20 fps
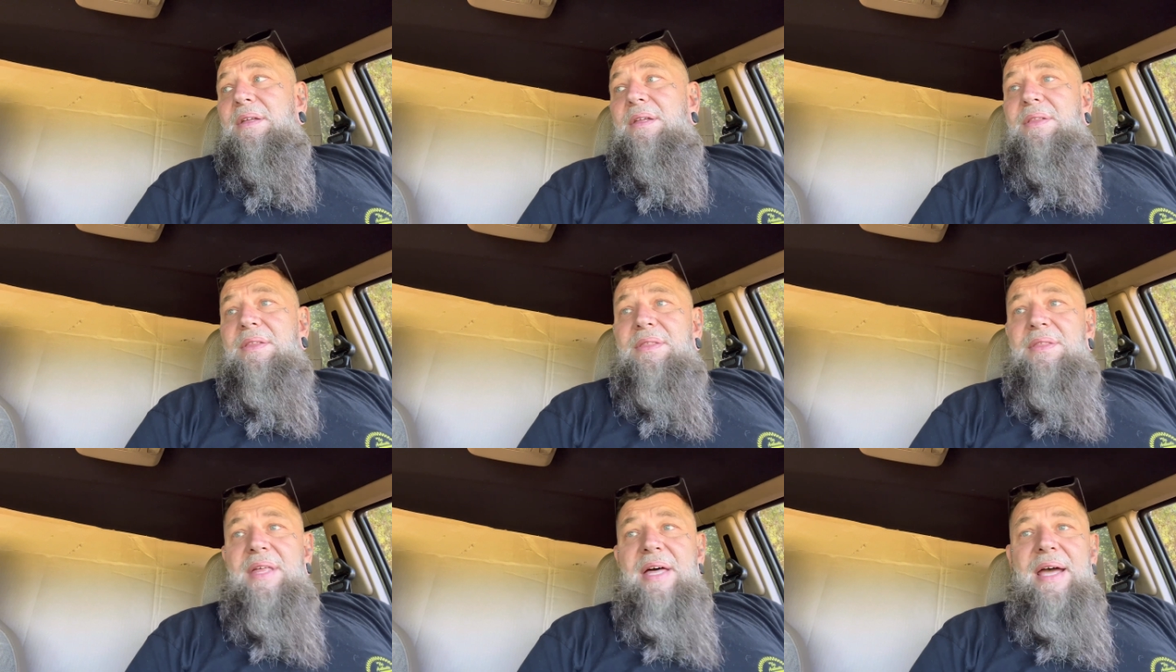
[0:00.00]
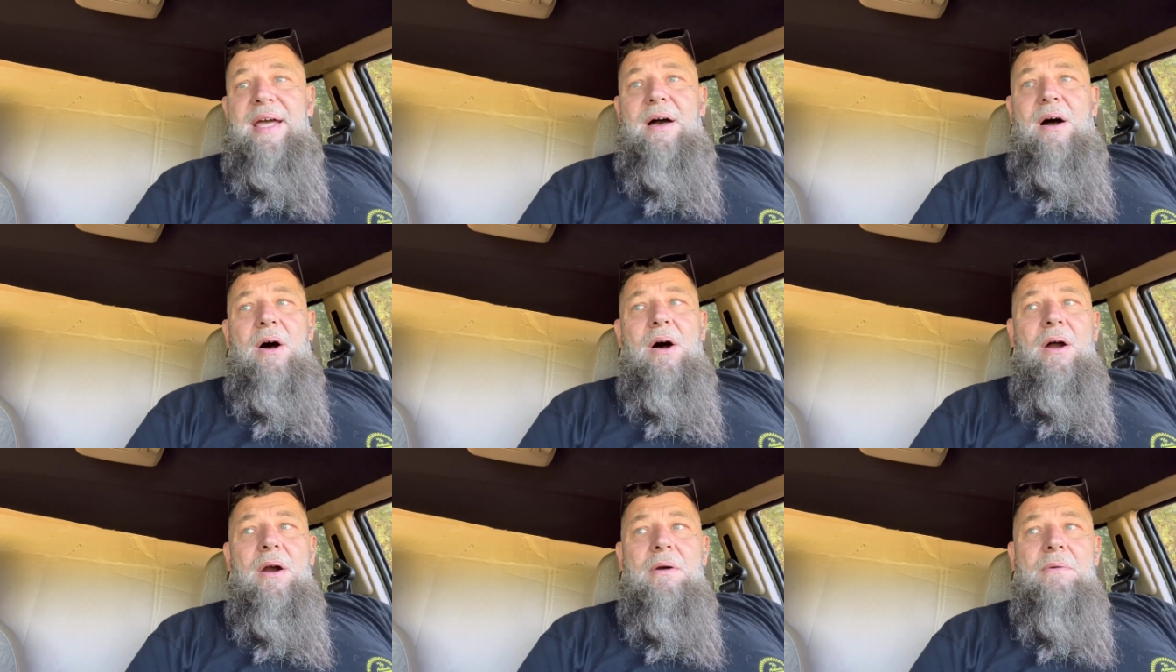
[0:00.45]
they
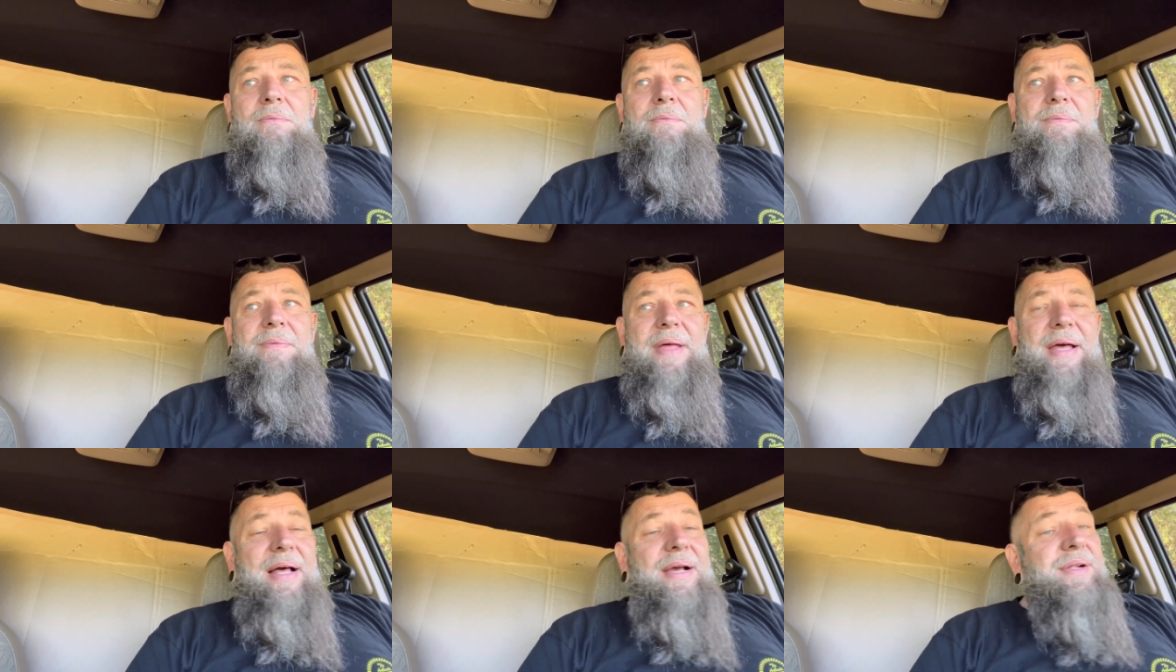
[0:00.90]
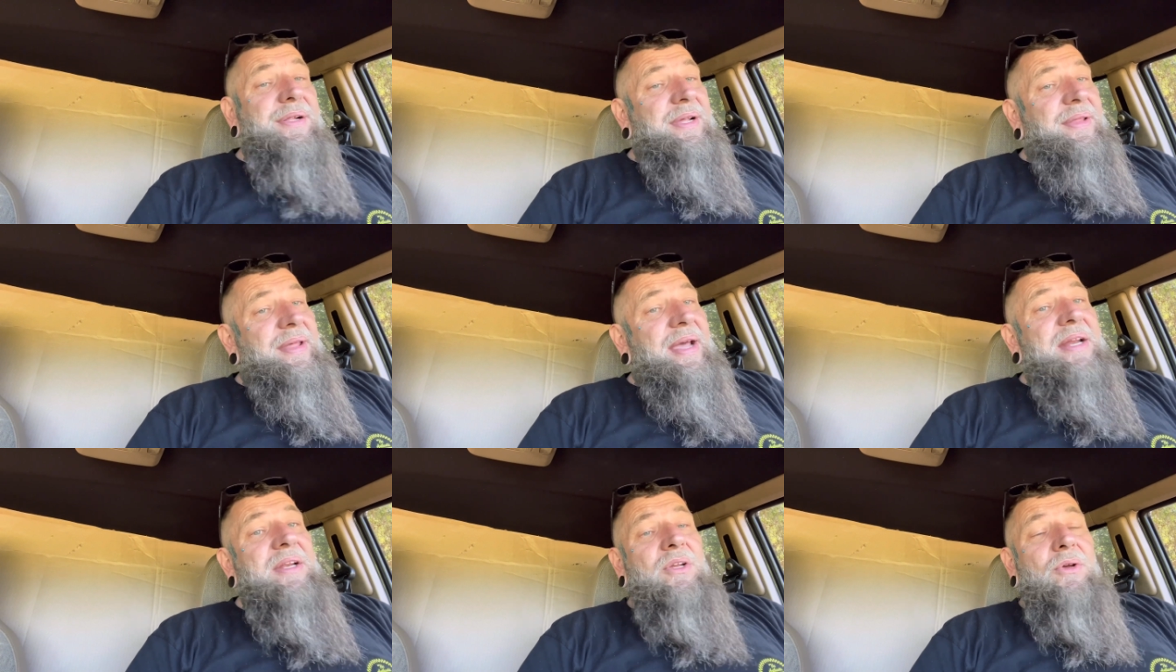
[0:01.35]
are, they, like I
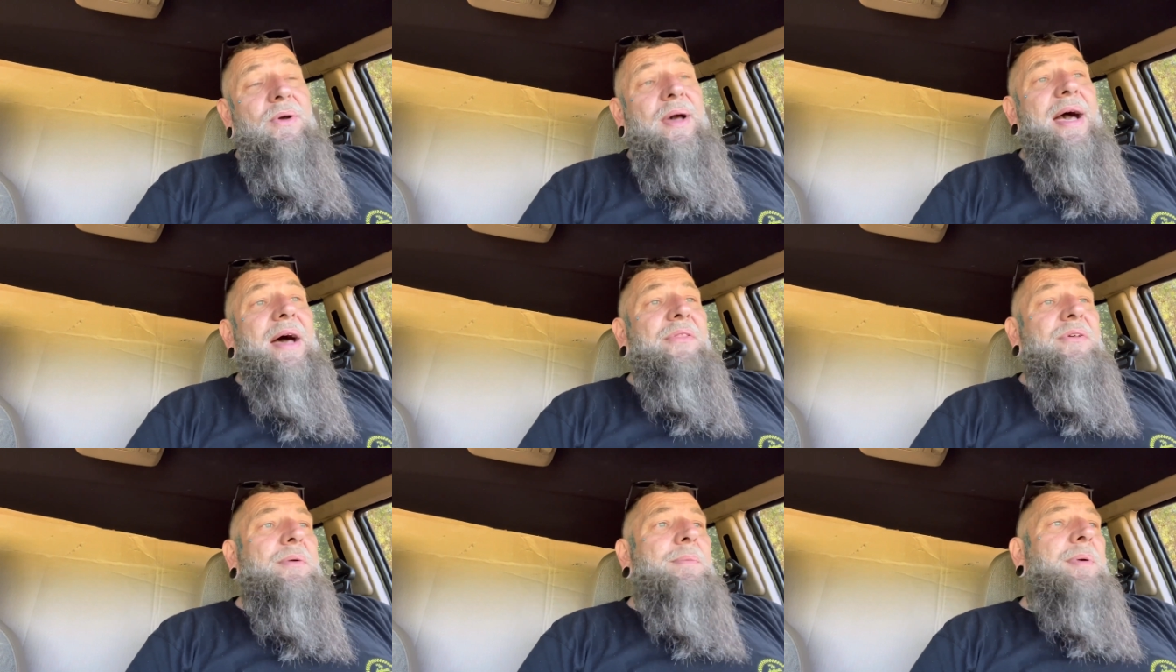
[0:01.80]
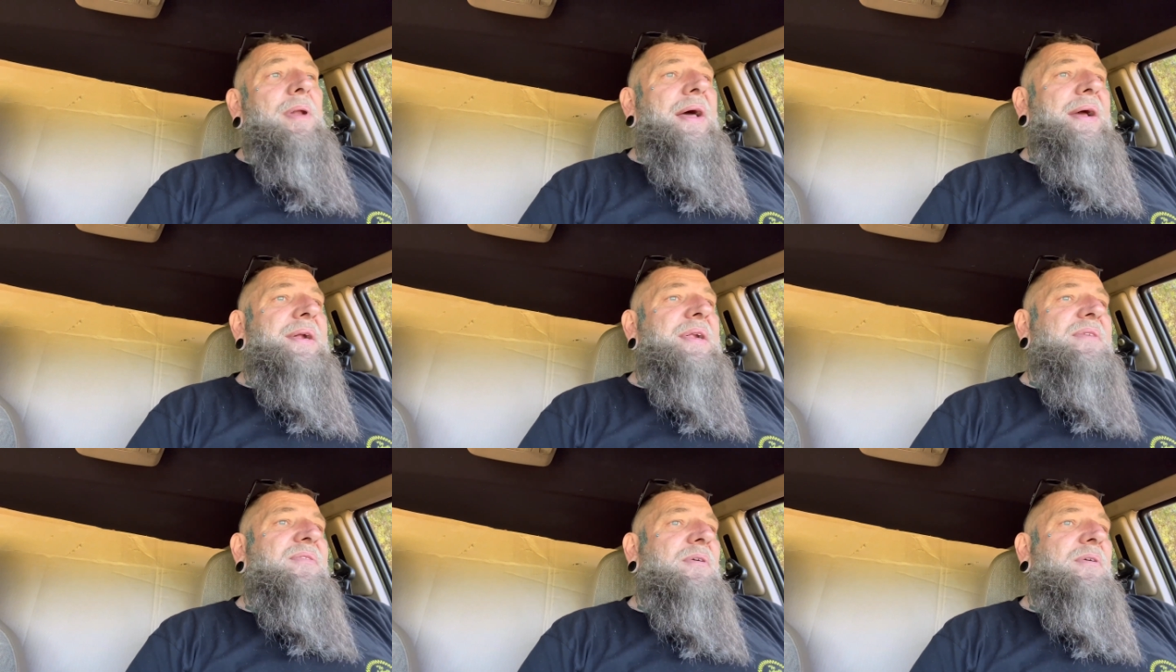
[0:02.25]
said, they do have their place